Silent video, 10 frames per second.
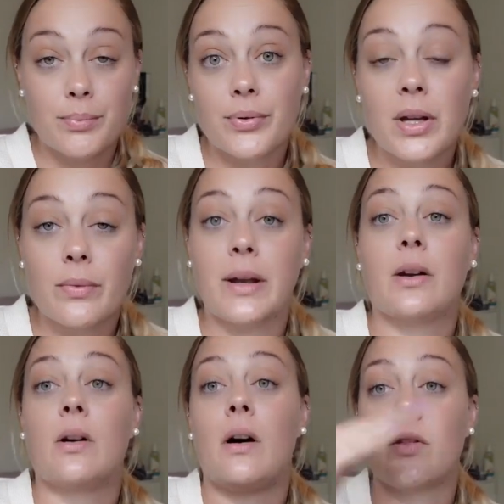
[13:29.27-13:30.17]

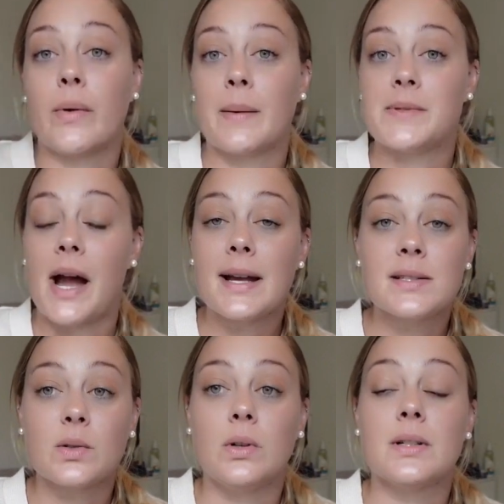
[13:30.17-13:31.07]
pre-reader all the way up to high
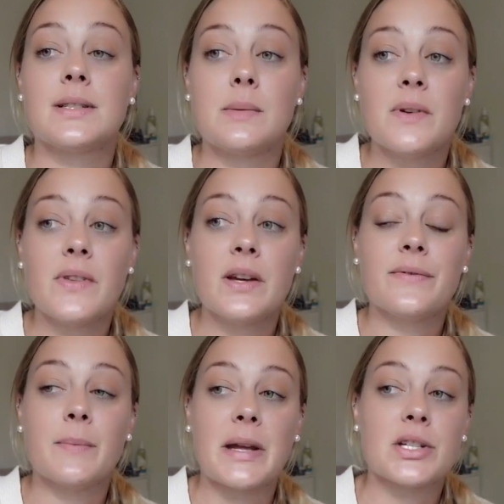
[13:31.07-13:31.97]
school, some of the
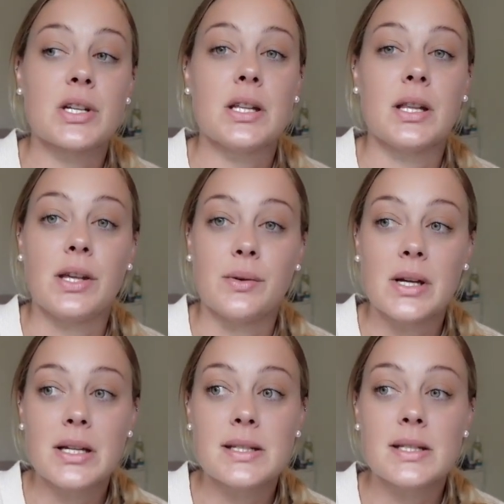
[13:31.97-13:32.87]
information in the
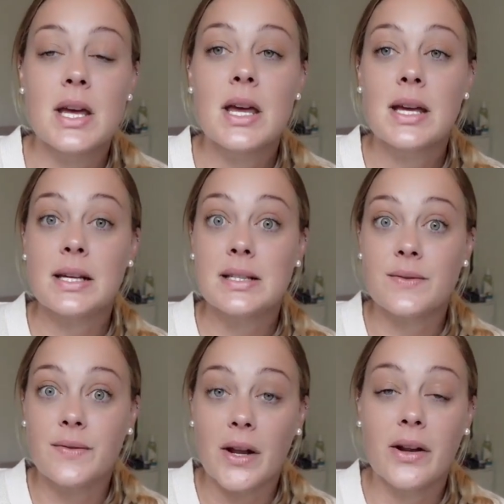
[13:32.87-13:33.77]
units is
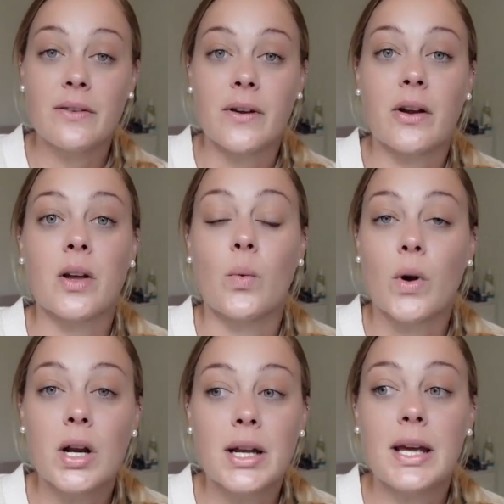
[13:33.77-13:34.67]
very, very
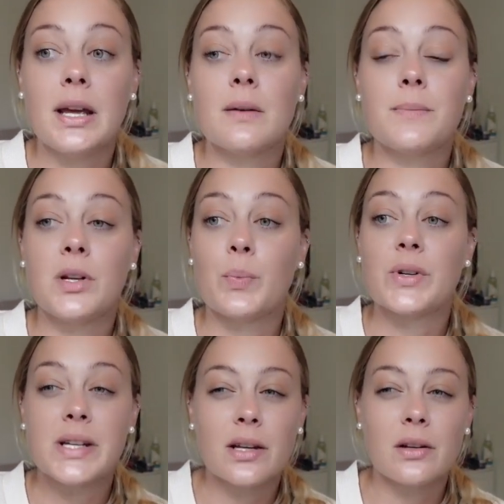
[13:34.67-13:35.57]
wordy, you know,
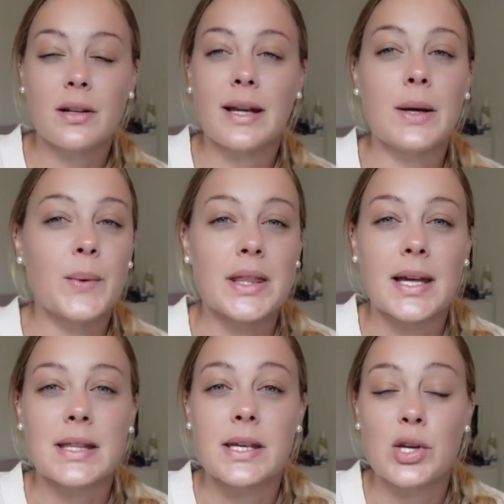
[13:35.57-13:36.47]
particularly with
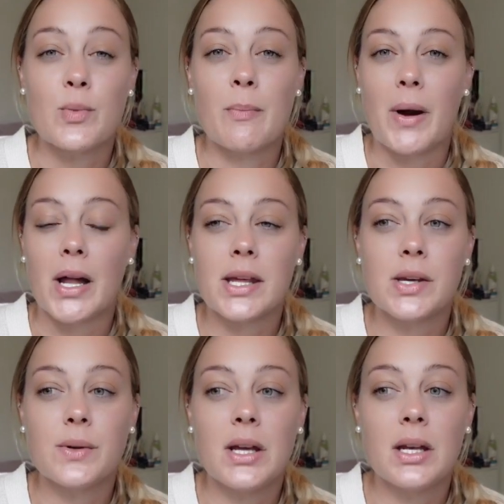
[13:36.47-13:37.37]
like the human body
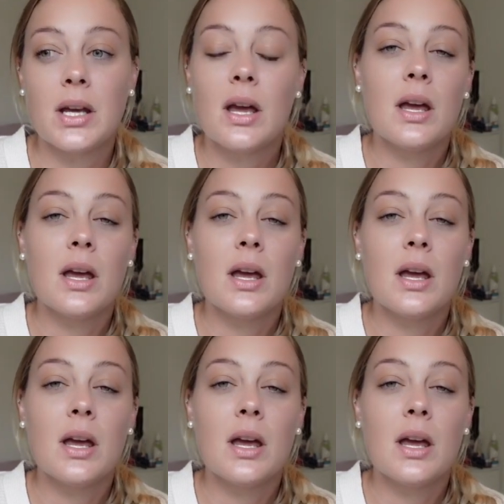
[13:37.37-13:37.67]
unit.